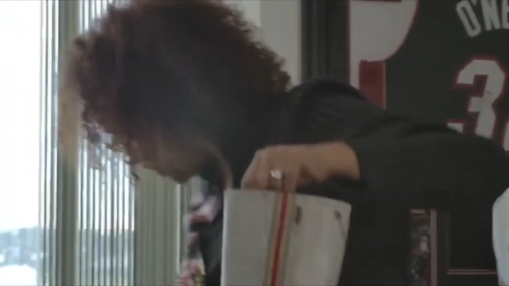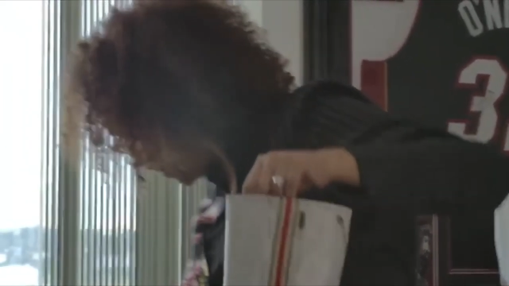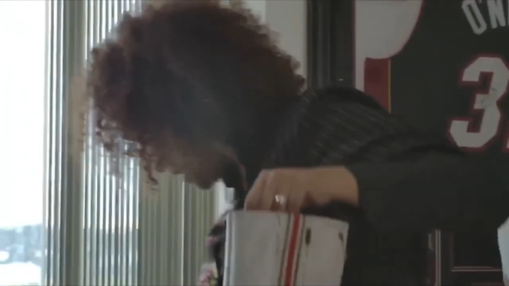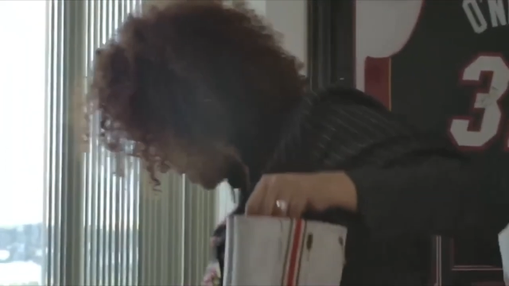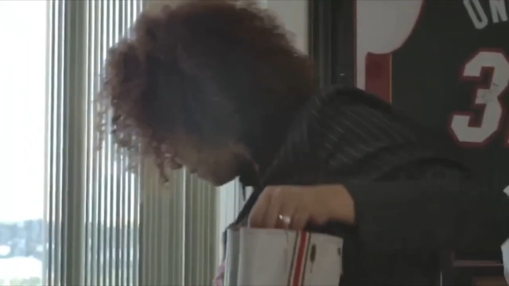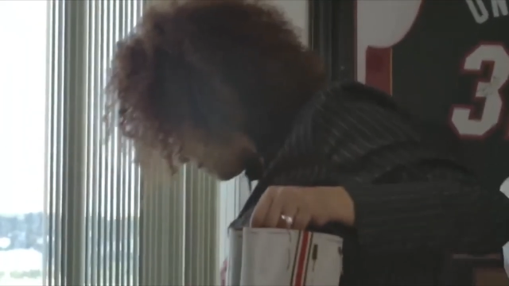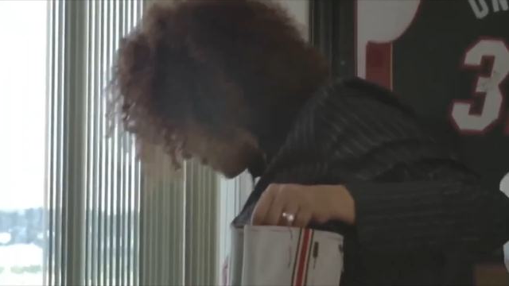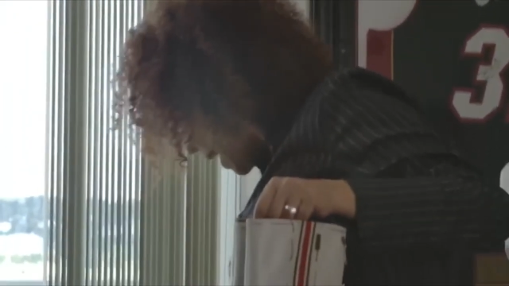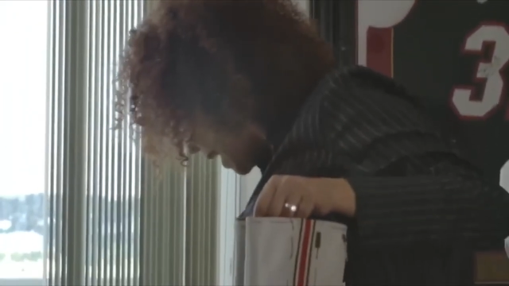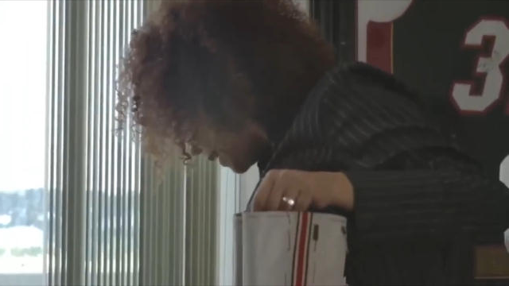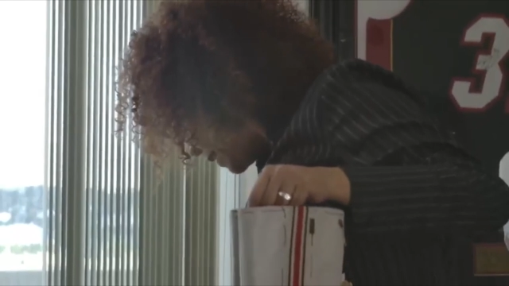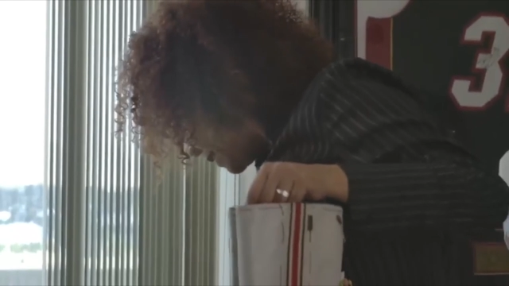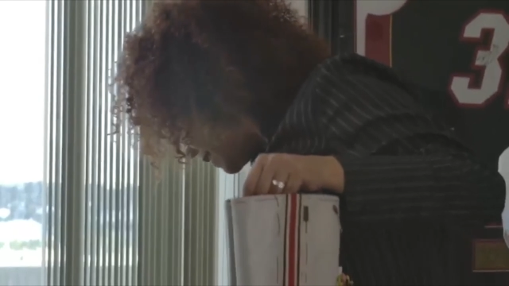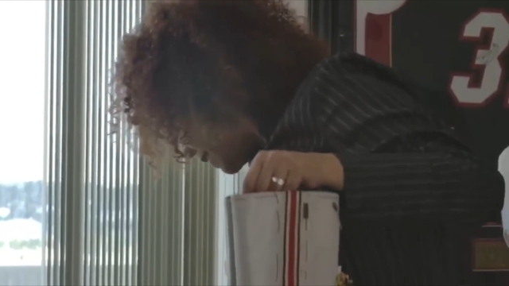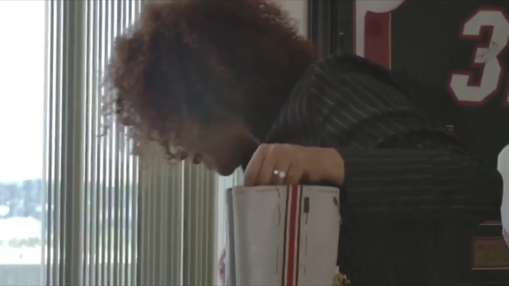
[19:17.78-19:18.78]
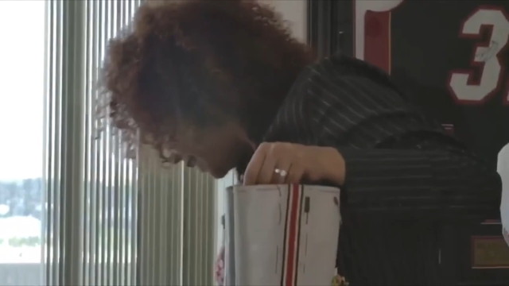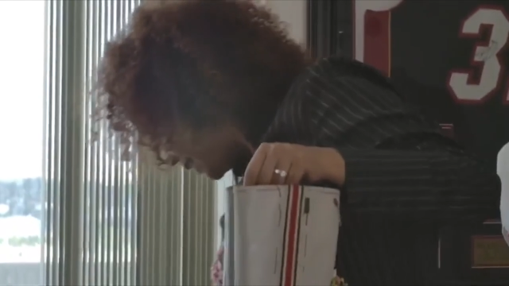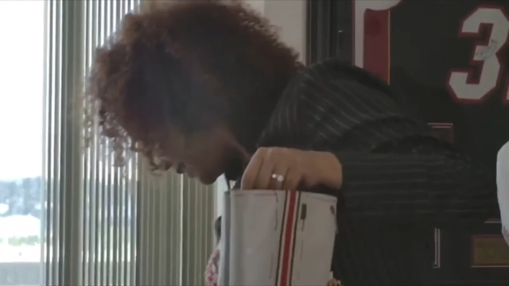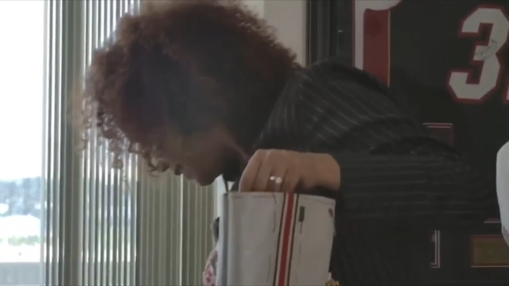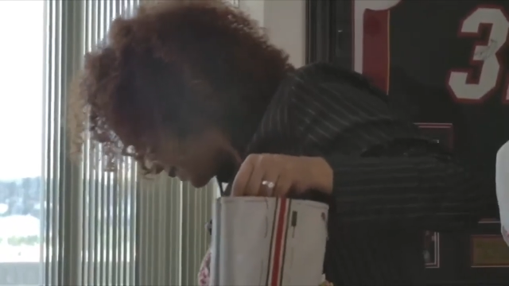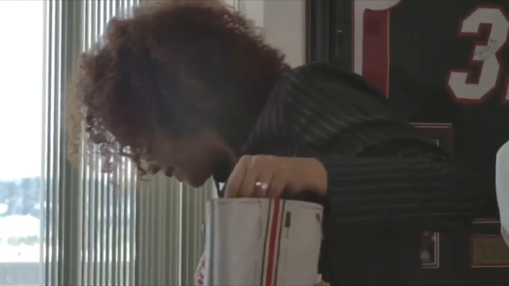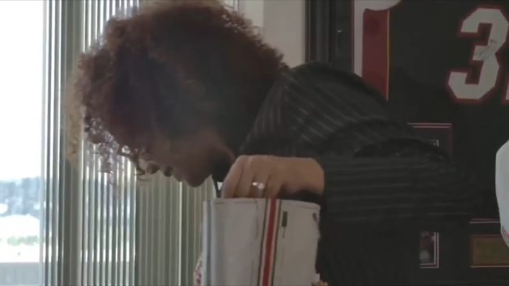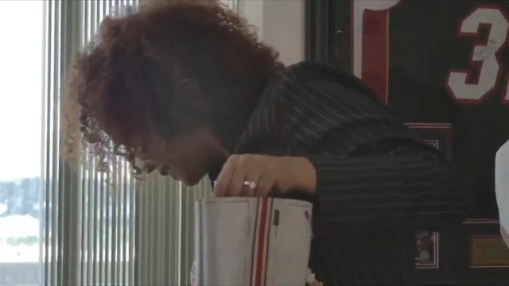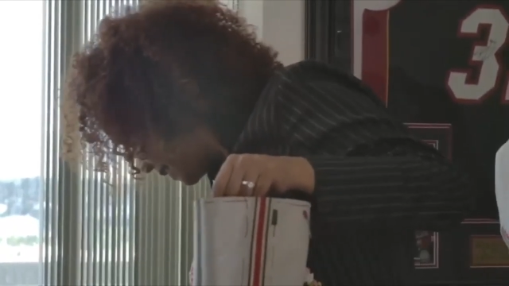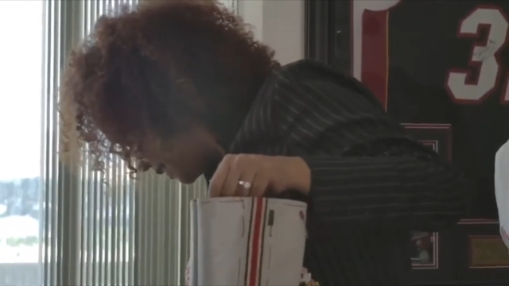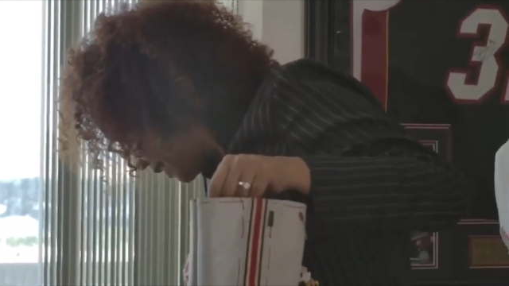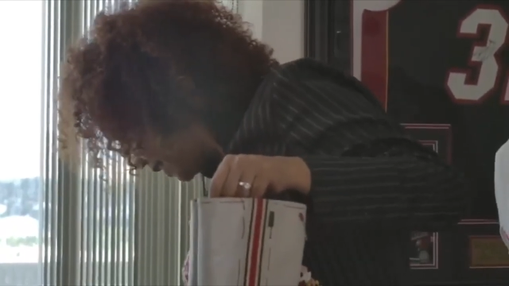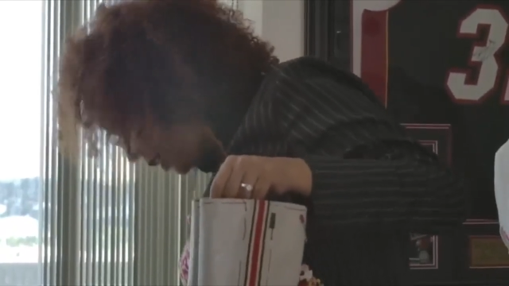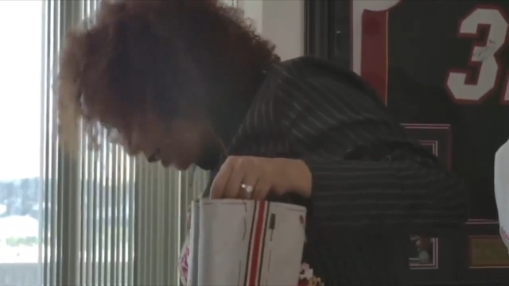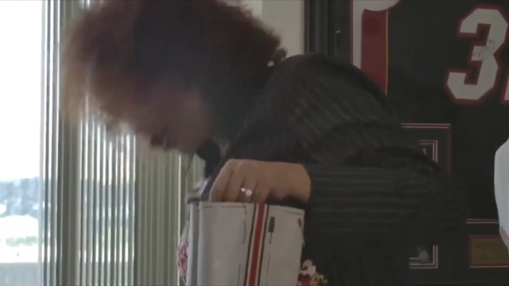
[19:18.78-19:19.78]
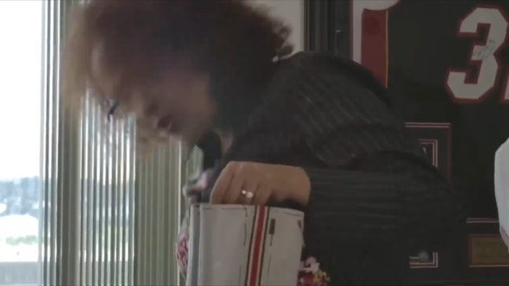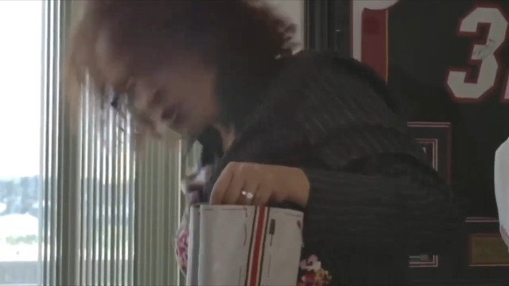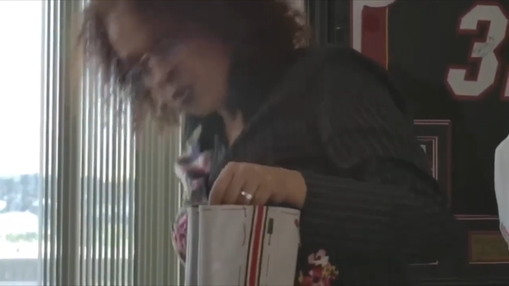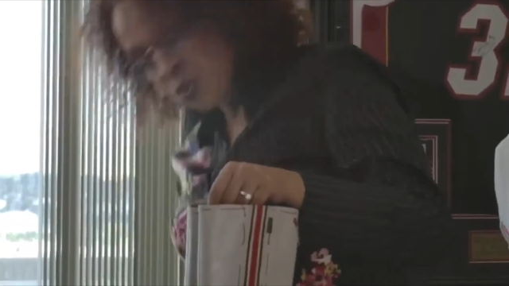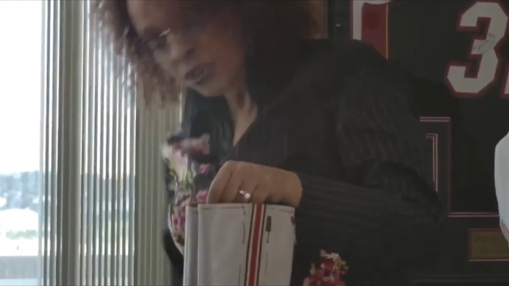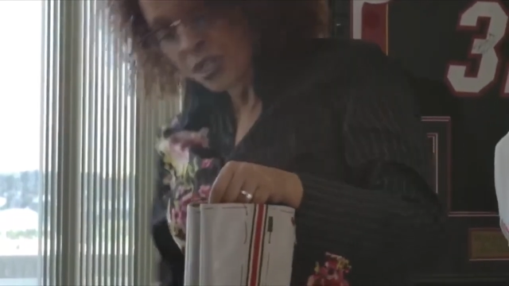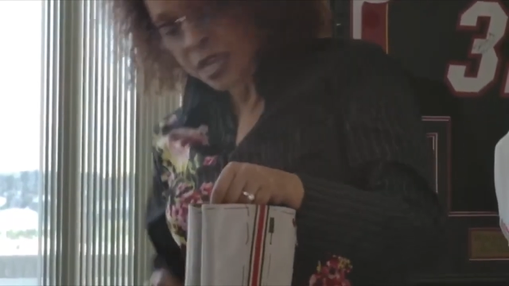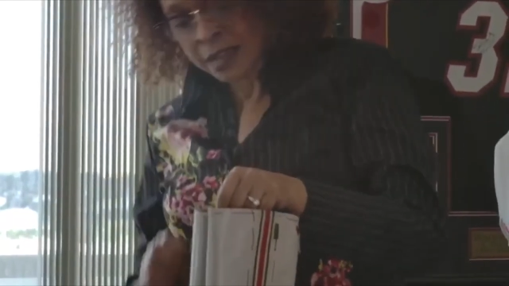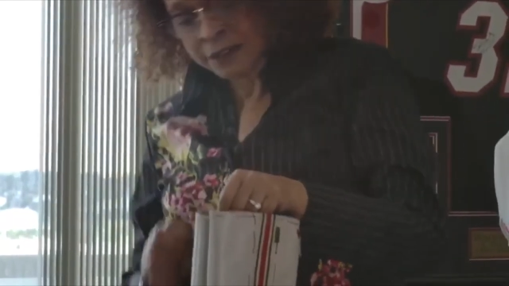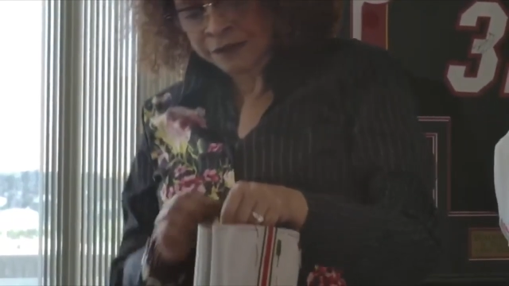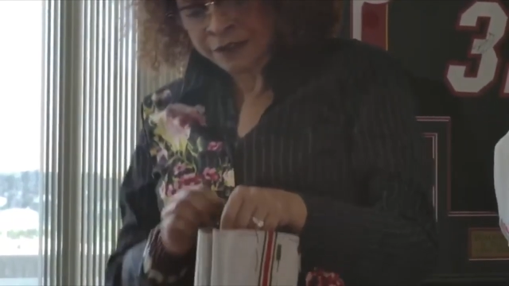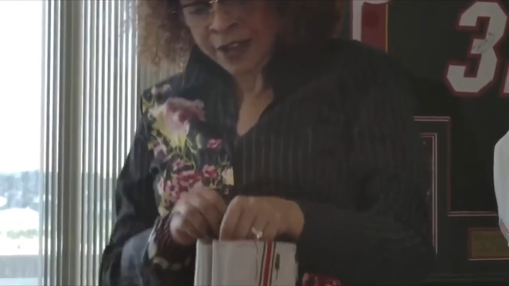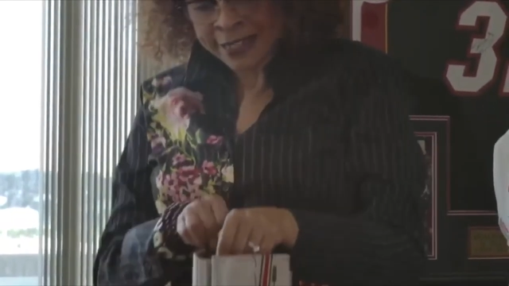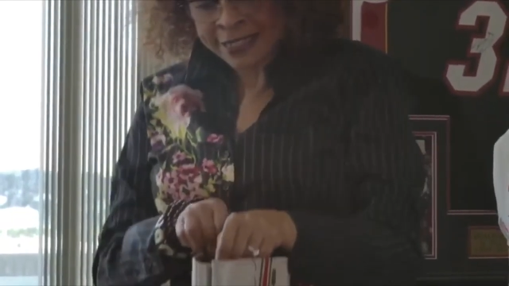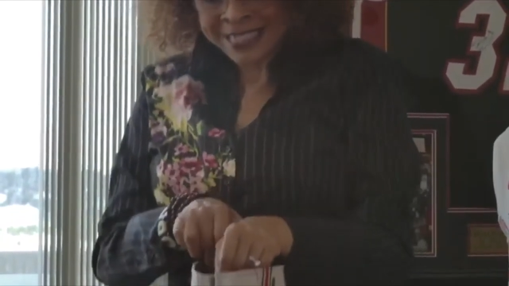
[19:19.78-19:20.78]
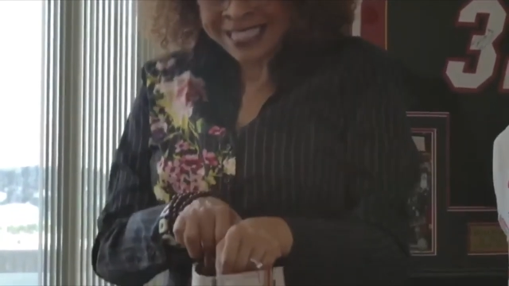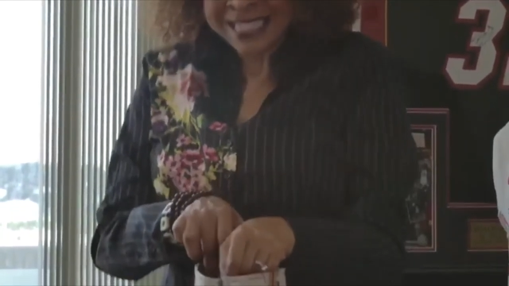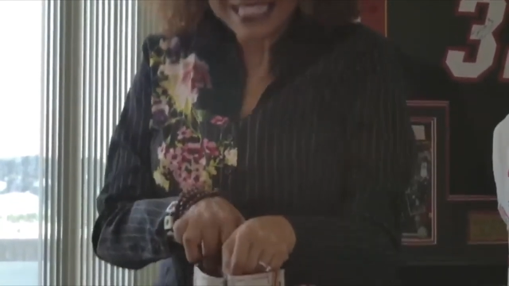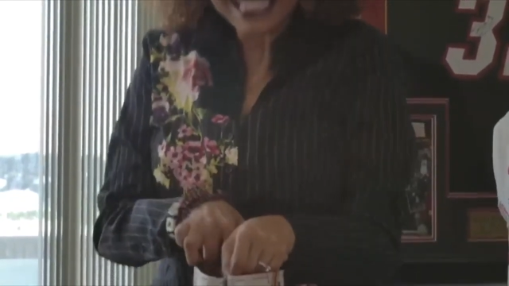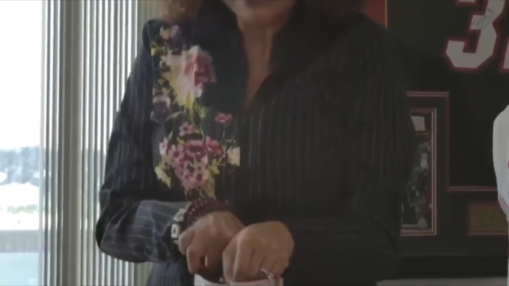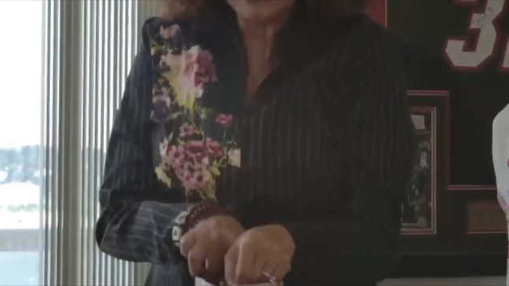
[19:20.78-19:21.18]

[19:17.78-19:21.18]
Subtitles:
Nobody's mouth can be seen.